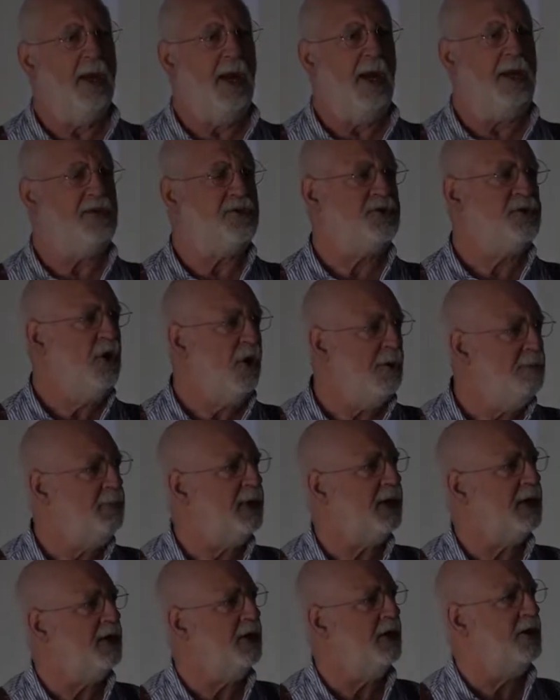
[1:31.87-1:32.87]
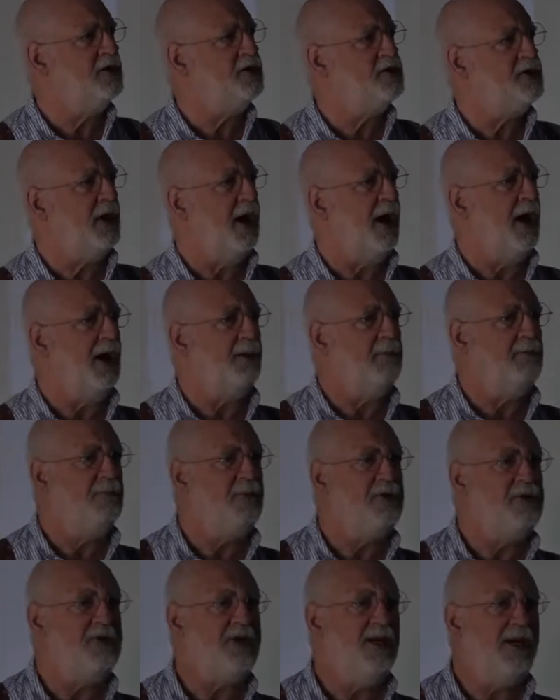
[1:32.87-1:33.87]
It's not because
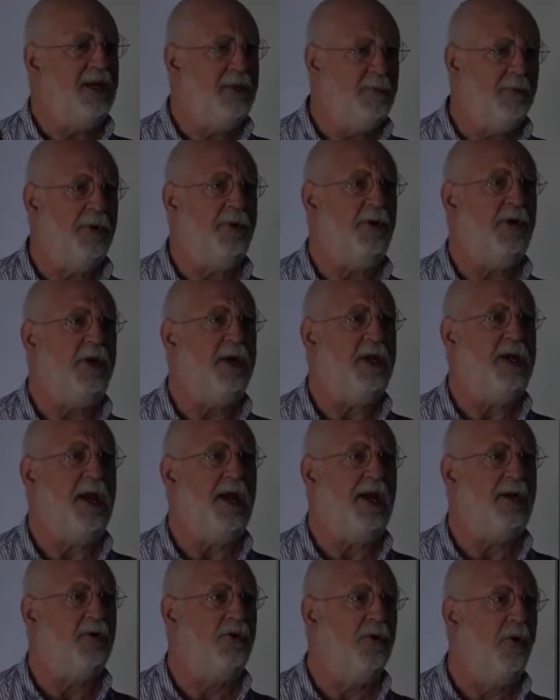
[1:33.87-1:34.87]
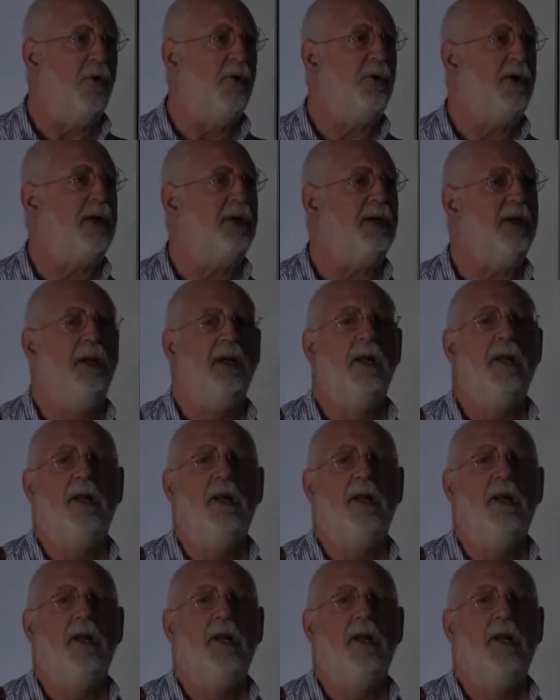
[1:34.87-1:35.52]
I'm deliberately ignoring